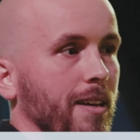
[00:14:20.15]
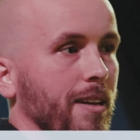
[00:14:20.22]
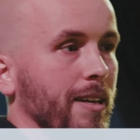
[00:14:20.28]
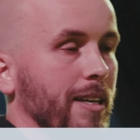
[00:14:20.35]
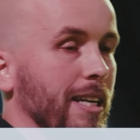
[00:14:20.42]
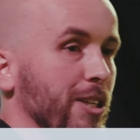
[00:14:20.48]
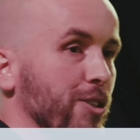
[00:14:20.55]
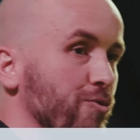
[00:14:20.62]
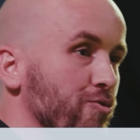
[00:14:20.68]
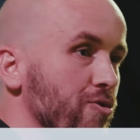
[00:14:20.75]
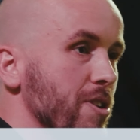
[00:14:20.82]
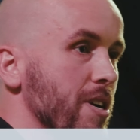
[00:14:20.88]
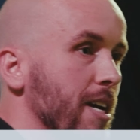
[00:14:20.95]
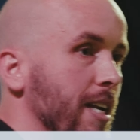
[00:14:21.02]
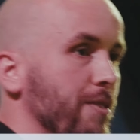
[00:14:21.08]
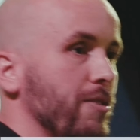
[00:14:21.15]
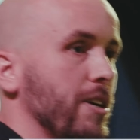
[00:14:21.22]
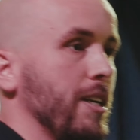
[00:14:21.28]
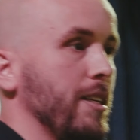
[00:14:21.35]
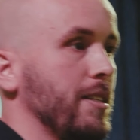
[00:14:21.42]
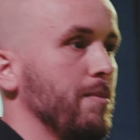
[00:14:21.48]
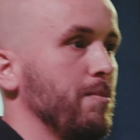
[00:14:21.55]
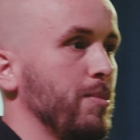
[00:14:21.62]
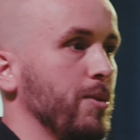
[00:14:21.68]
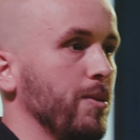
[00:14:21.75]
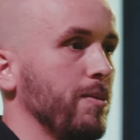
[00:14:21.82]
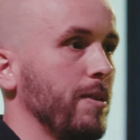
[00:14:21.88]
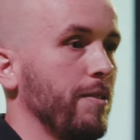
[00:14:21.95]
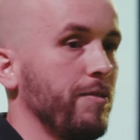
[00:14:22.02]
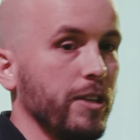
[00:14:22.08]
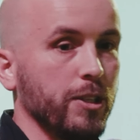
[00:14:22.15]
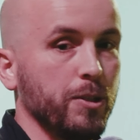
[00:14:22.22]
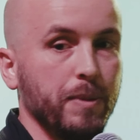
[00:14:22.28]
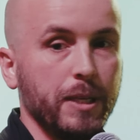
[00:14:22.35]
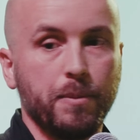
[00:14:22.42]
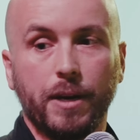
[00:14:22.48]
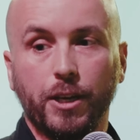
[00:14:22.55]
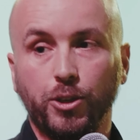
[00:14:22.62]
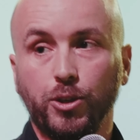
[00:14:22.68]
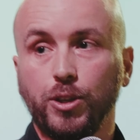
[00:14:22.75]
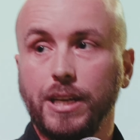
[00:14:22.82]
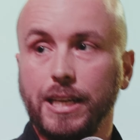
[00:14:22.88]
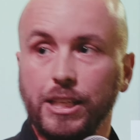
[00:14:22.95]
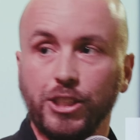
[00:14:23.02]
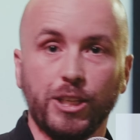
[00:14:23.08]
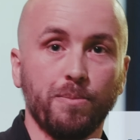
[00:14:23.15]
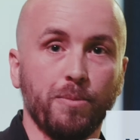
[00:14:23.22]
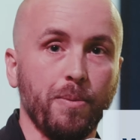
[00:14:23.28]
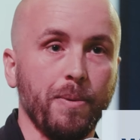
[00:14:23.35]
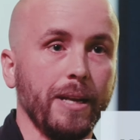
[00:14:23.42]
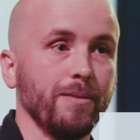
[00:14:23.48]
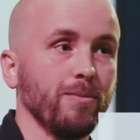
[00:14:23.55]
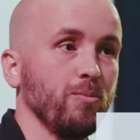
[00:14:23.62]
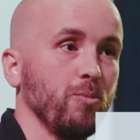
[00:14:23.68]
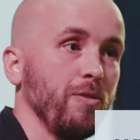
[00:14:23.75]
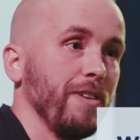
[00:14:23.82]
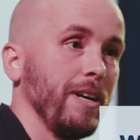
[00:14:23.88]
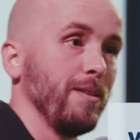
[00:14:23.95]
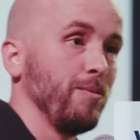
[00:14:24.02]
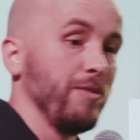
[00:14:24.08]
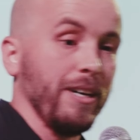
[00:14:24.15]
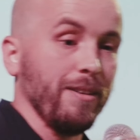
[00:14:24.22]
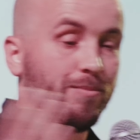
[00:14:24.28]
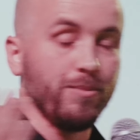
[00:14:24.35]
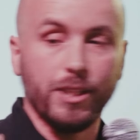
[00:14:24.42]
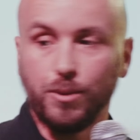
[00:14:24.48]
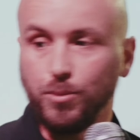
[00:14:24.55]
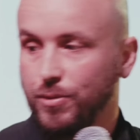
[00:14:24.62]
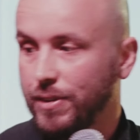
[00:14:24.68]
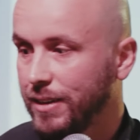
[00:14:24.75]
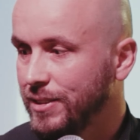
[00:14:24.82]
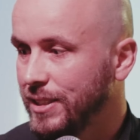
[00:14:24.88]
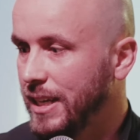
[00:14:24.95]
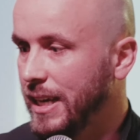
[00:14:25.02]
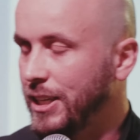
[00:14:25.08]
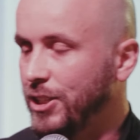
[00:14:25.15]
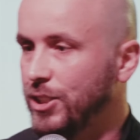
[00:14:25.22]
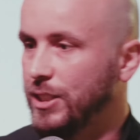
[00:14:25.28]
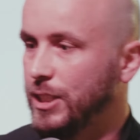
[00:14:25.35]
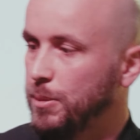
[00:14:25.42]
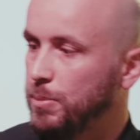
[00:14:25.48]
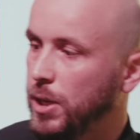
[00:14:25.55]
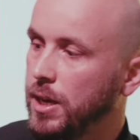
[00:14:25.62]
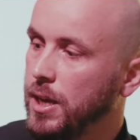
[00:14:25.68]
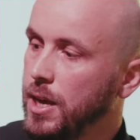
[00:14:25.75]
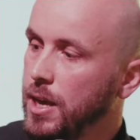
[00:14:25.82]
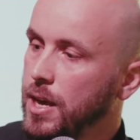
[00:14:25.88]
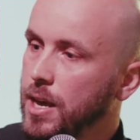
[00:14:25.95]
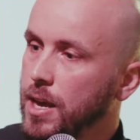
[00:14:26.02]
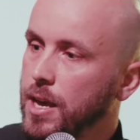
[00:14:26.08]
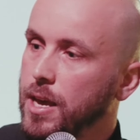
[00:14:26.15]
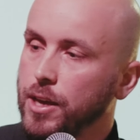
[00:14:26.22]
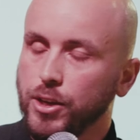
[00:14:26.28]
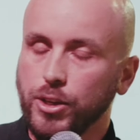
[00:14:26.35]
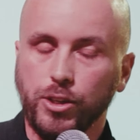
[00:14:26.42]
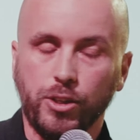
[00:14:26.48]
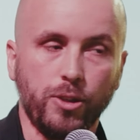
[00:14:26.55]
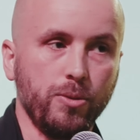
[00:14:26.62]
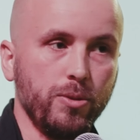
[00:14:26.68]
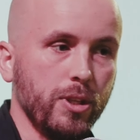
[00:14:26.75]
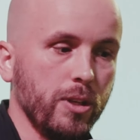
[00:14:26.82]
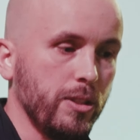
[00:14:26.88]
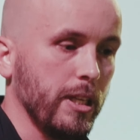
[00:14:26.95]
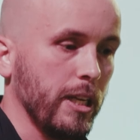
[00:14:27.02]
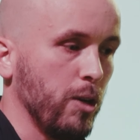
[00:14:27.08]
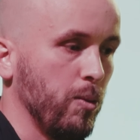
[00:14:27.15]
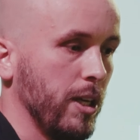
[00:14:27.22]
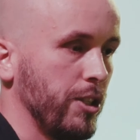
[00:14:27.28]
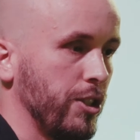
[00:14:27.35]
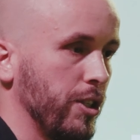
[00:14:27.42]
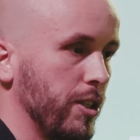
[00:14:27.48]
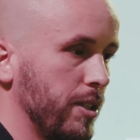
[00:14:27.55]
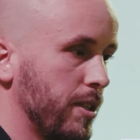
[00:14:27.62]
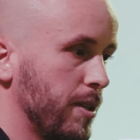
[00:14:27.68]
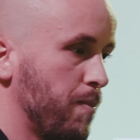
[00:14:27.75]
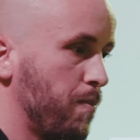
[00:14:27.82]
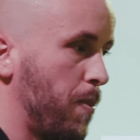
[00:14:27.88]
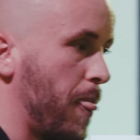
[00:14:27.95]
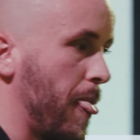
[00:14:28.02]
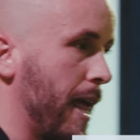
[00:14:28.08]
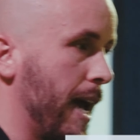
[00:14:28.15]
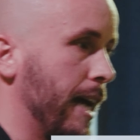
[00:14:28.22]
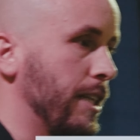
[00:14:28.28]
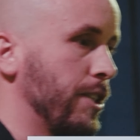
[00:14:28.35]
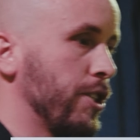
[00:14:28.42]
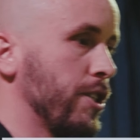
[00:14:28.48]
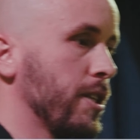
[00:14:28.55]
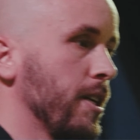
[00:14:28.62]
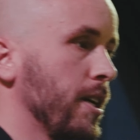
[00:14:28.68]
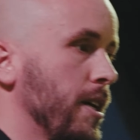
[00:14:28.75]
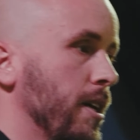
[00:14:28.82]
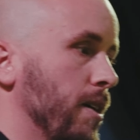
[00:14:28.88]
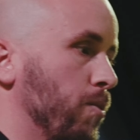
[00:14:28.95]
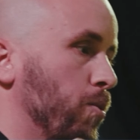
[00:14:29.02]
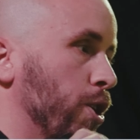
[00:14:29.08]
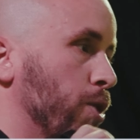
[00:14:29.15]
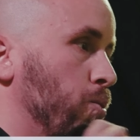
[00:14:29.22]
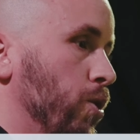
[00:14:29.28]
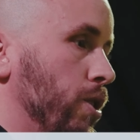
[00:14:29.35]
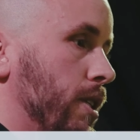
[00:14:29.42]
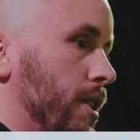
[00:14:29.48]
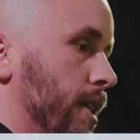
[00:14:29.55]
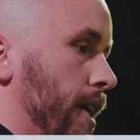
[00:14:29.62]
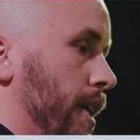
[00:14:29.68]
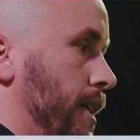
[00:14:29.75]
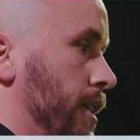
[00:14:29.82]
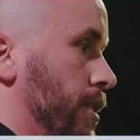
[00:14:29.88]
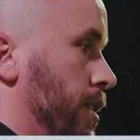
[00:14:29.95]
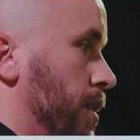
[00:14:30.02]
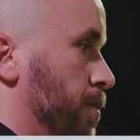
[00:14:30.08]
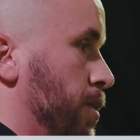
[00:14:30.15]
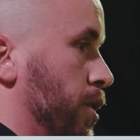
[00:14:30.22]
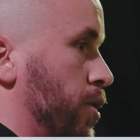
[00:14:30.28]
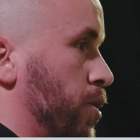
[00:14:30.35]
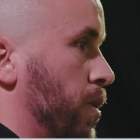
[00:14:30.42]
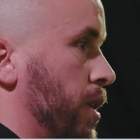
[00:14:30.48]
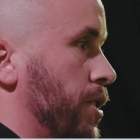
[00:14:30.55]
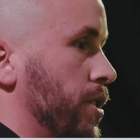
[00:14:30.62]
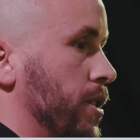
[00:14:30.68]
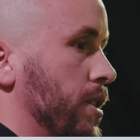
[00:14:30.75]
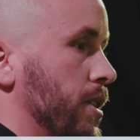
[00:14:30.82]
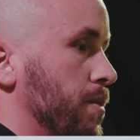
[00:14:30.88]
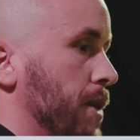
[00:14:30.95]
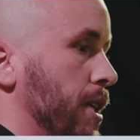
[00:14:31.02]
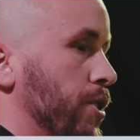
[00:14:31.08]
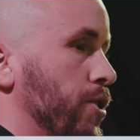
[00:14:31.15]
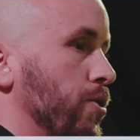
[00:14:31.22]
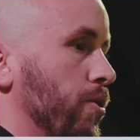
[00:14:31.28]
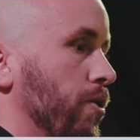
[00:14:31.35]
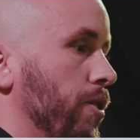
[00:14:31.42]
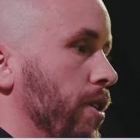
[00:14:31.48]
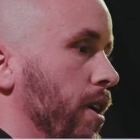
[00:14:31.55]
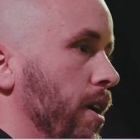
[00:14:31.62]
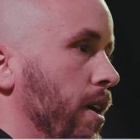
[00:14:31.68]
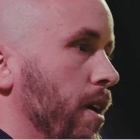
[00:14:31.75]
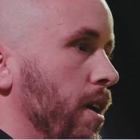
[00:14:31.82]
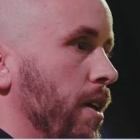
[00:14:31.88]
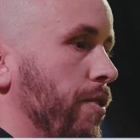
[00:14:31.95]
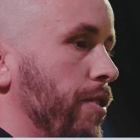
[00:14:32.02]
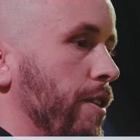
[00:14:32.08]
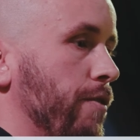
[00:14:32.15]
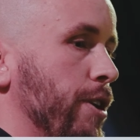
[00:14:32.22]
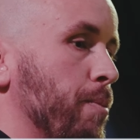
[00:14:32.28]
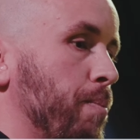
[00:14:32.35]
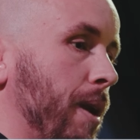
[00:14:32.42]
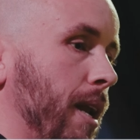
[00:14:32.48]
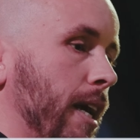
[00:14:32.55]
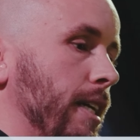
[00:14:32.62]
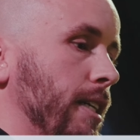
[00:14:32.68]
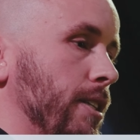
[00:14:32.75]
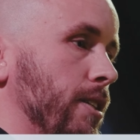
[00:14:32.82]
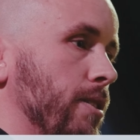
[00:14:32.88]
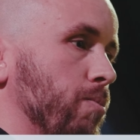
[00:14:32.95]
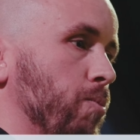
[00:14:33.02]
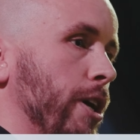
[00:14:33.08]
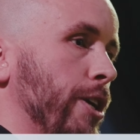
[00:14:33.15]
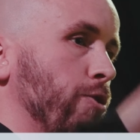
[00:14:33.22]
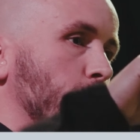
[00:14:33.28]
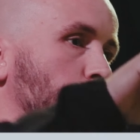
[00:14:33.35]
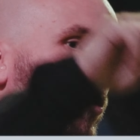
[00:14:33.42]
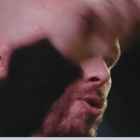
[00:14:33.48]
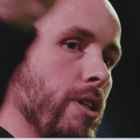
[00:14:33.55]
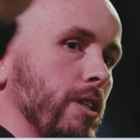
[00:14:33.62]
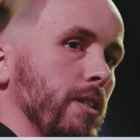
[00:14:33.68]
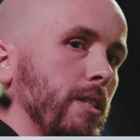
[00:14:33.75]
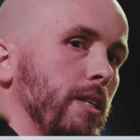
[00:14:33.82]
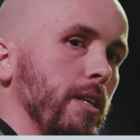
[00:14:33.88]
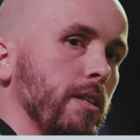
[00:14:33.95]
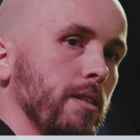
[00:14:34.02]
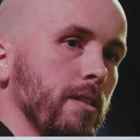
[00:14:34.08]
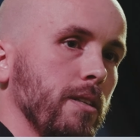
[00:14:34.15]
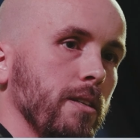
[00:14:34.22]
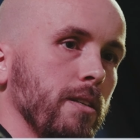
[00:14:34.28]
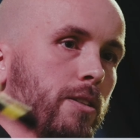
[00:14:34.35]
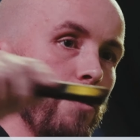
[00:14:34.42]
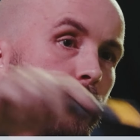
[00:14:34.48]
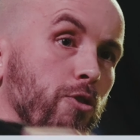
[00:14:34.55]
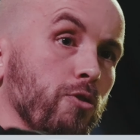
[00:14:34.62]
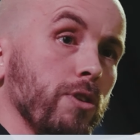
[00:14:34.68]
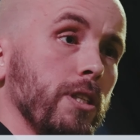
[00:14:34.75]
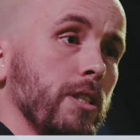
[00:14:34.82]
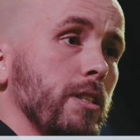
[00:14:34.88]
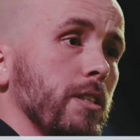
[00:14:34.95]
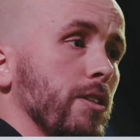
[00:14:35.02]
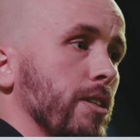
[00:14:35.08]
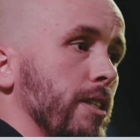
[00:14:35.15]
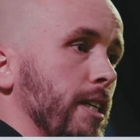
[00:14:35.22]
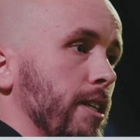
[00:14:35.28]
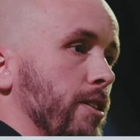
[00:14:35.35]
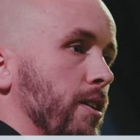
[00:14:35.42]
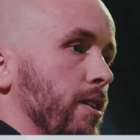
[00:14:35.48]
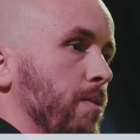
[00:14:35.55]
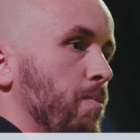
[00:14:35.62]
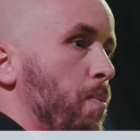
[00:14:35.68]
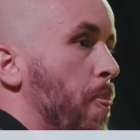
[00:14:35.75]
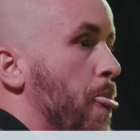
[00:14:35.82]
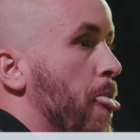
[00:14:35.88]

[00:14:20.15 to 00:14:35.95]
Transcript: Again, it's really, really simple. Everything I speak about you can literally implement without an agency, but use those 10 questions, and what I would say in terms of those questions is make sure that they're in a place where your audience is. So if your audience is on TikTok,